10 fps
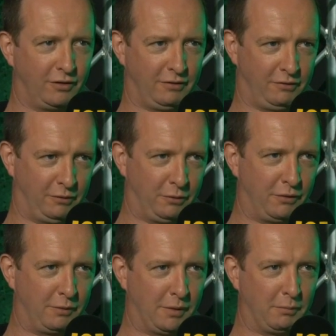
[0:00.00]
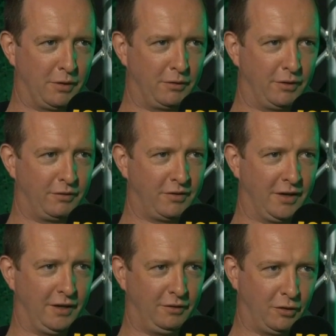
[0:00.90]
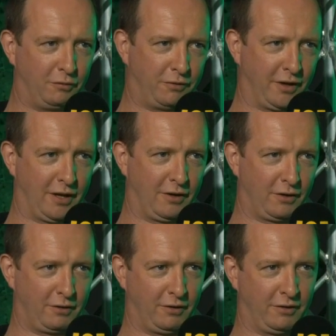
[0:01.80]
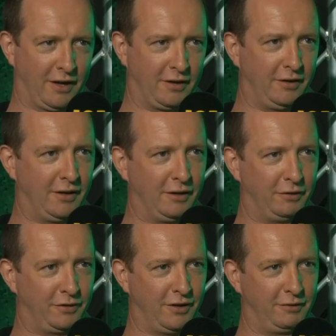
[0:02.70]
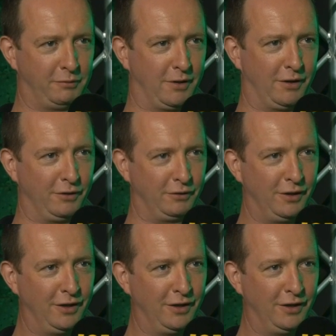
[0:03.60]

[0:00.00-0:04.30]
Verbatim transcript: Mm. She would ring my mother and say, "Don't forget your your daddy yeah. now tonight tomorrow."